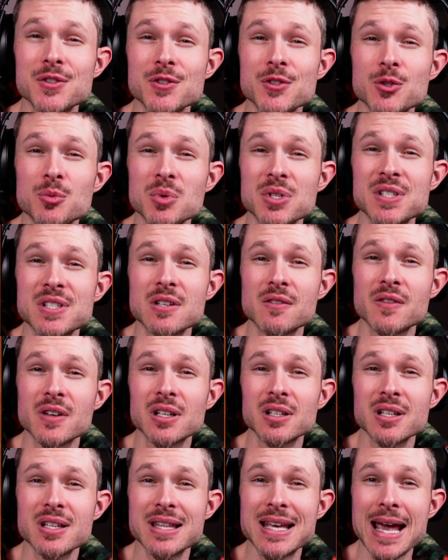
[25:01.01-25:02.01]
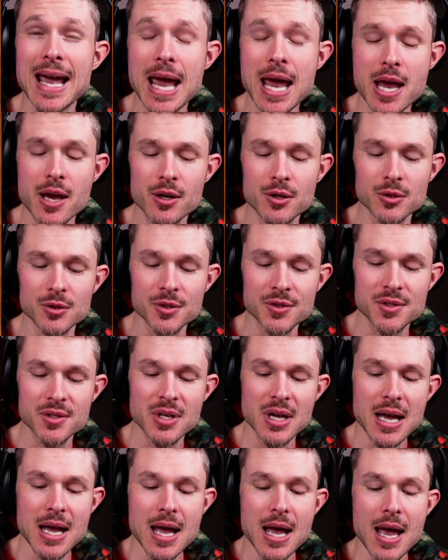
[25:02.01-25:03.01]
specifically the ankles.
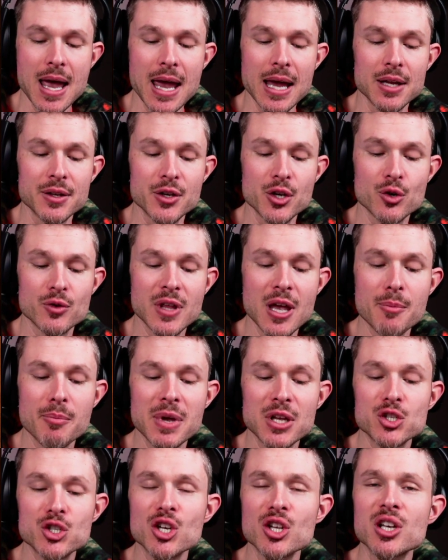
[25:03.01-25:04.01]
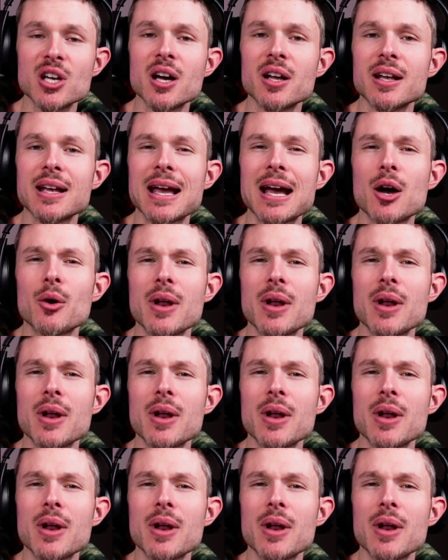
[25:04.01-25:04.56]
And here they mention cutting out